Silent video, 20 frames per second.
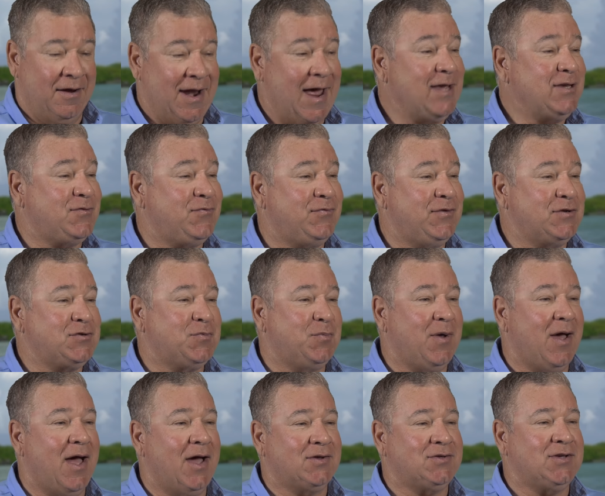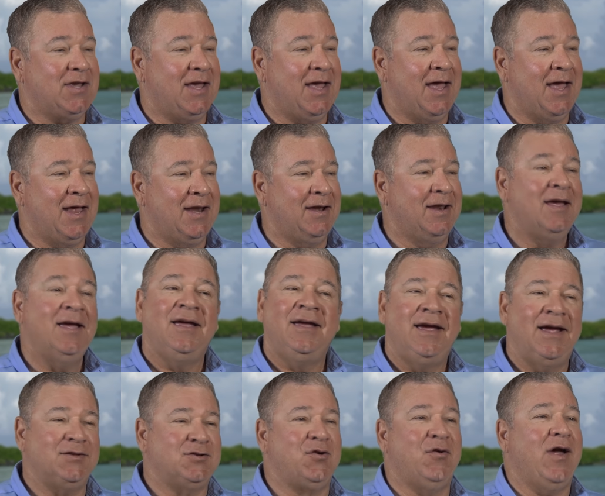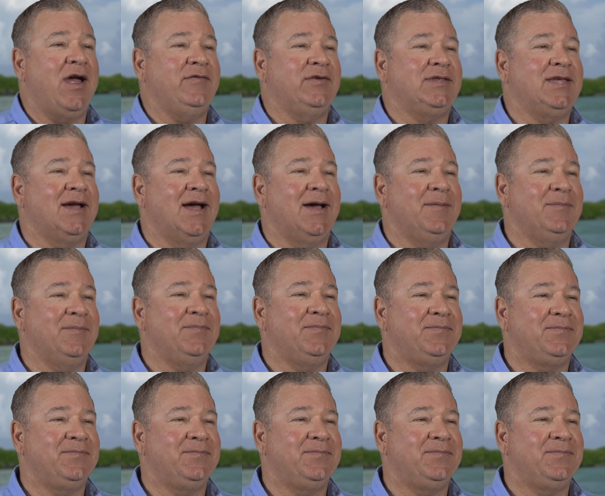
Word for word: a nice fish box, and it's gravy time.